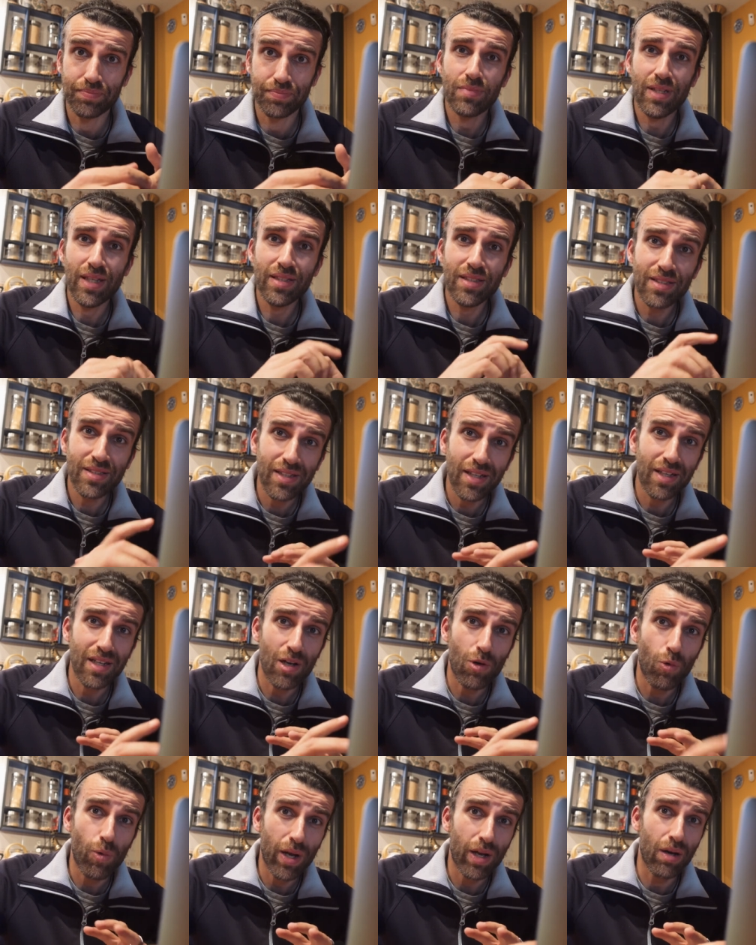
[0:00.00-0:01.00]
Let's take
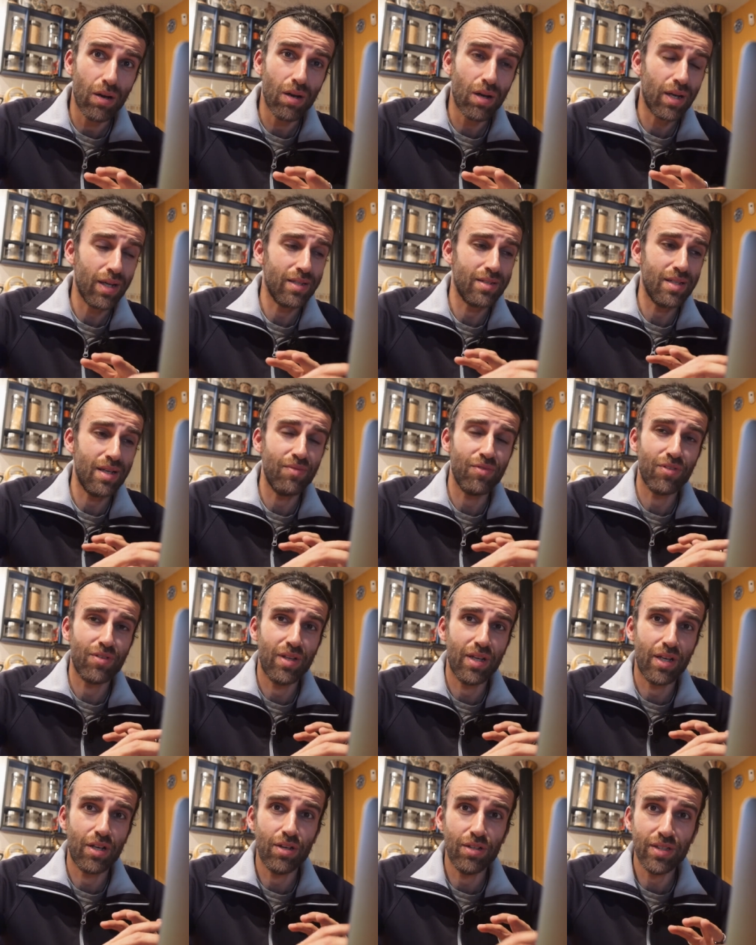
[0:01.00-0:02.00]
a quick look at some of
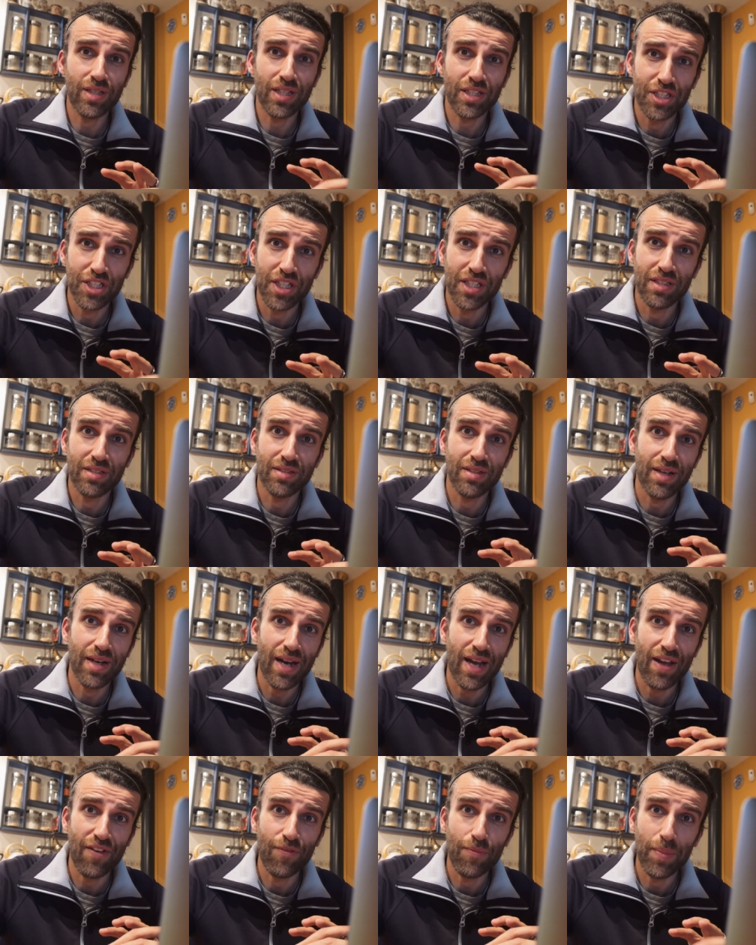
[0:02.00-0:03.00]
the contact sheets that
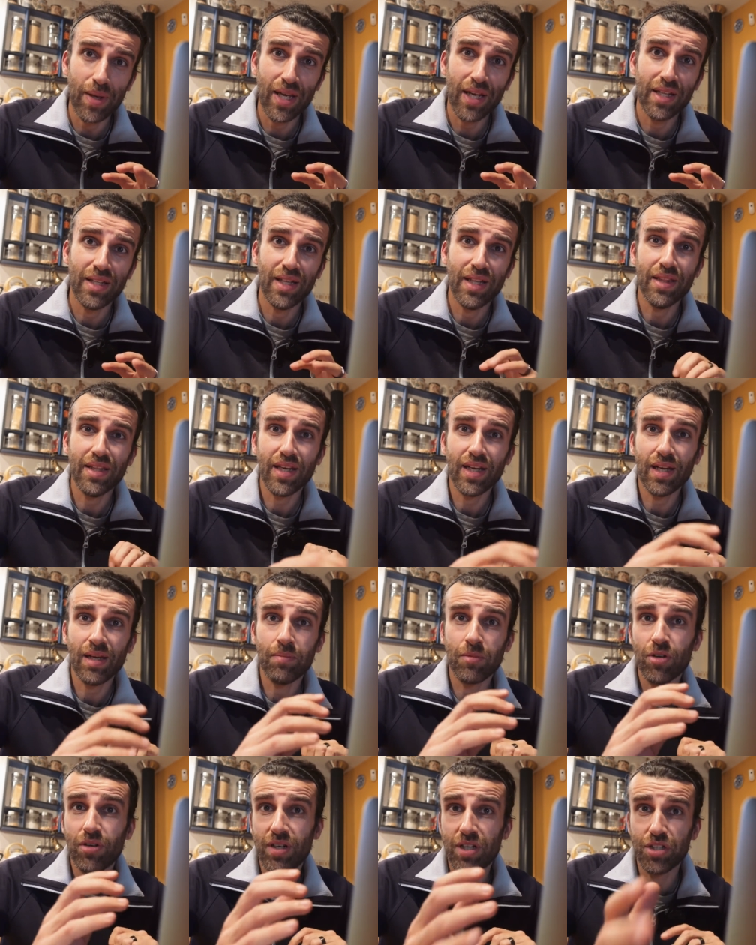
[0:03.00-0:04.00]
I've made, and then
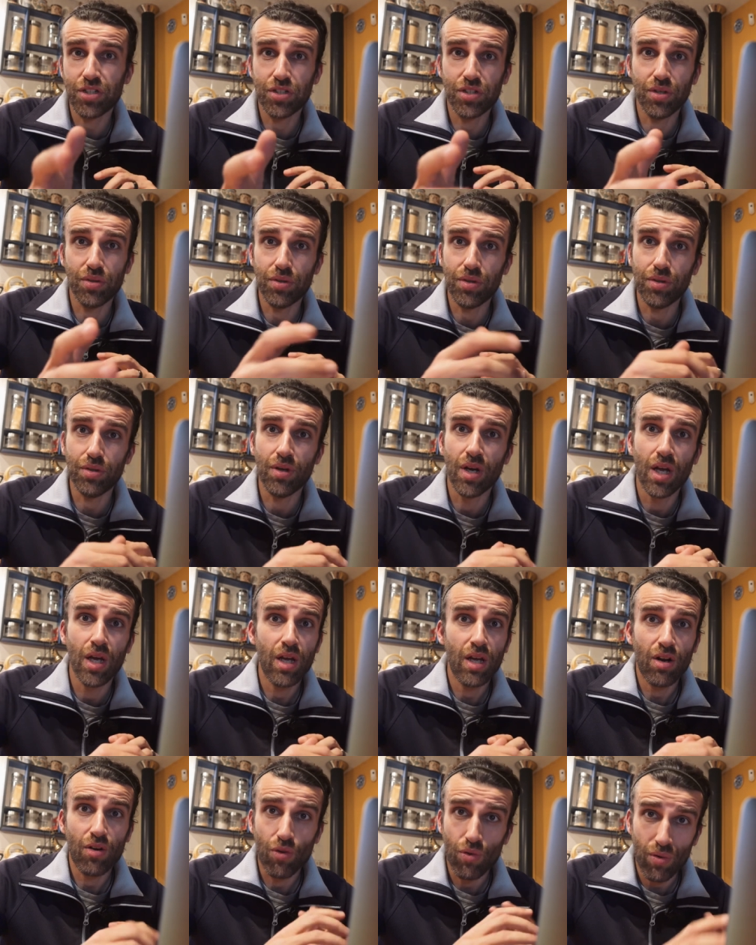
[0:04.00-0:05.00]
I'm gonna show you
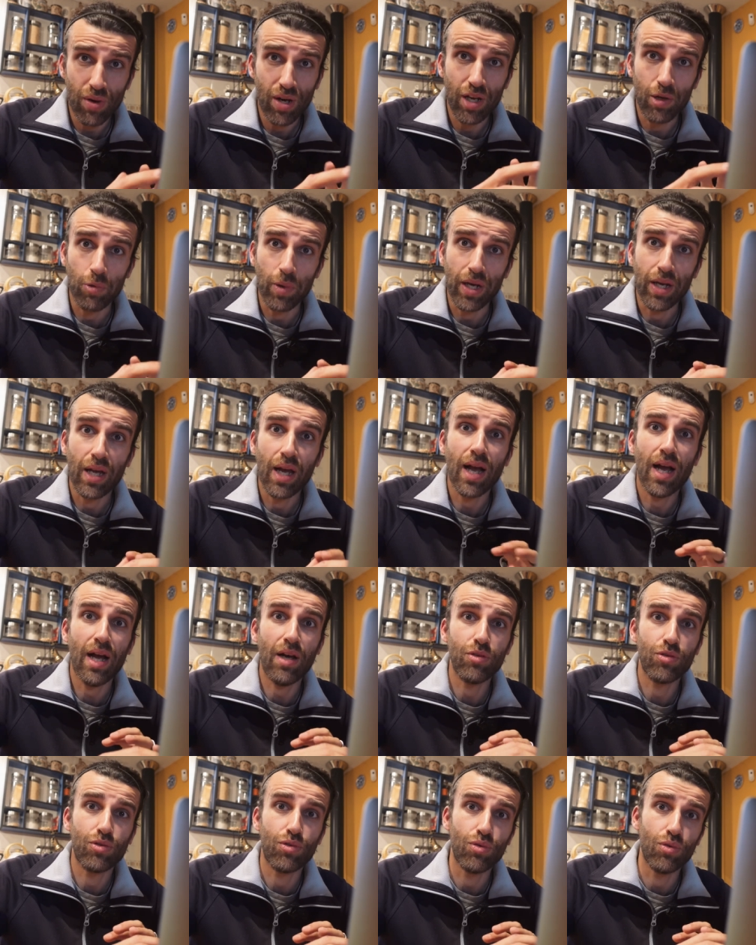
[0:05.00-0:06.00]
really quick
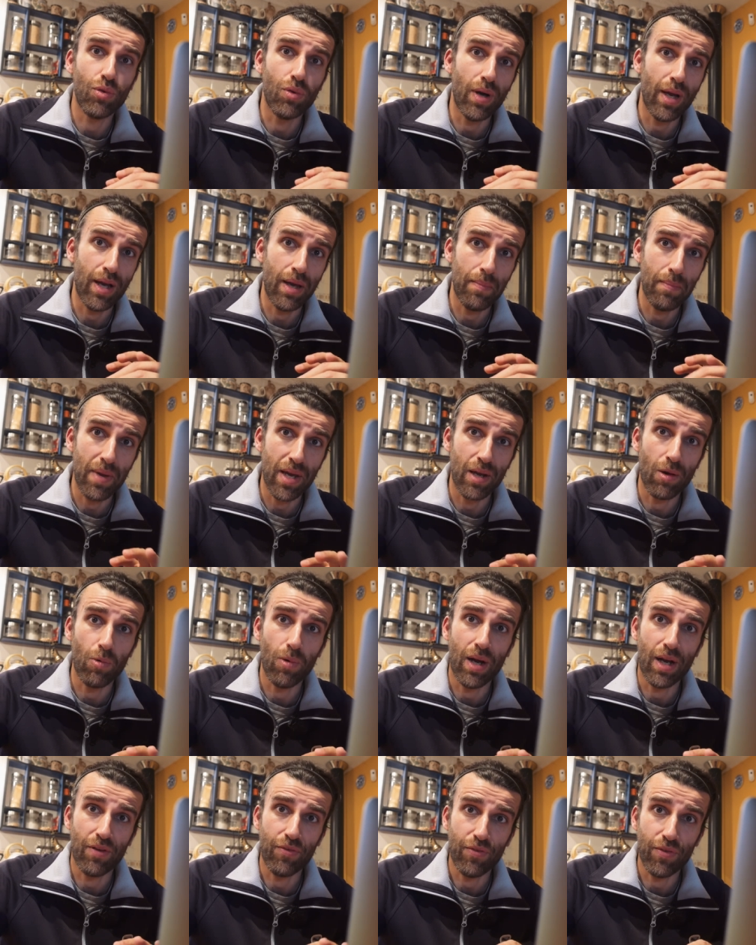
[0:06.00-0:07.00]
how to uh, make
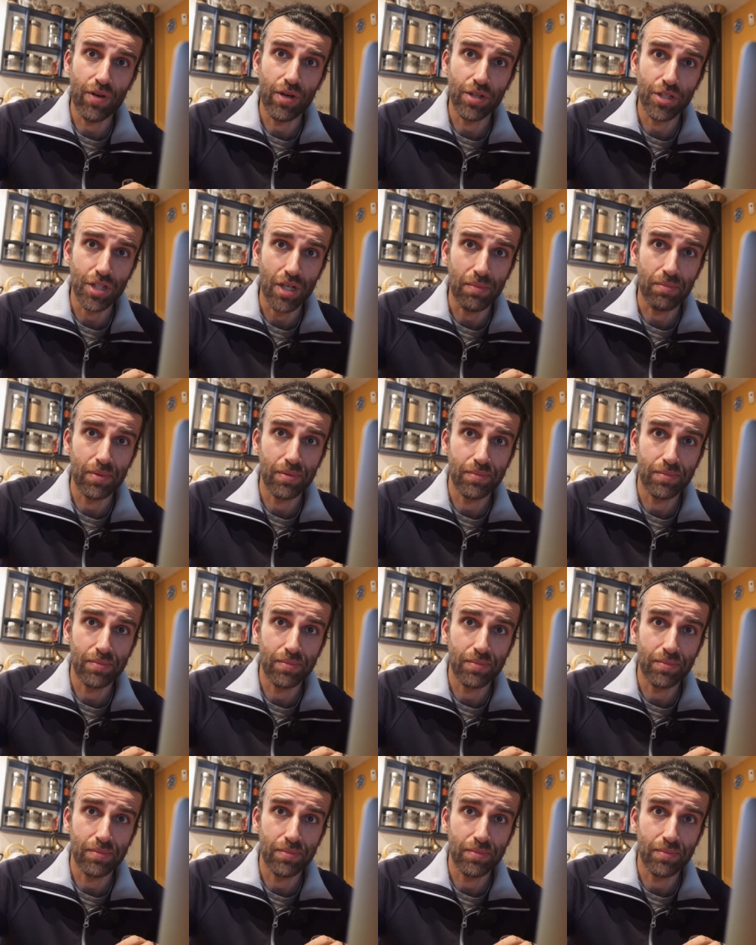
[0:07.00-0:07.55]
one in Photoshop.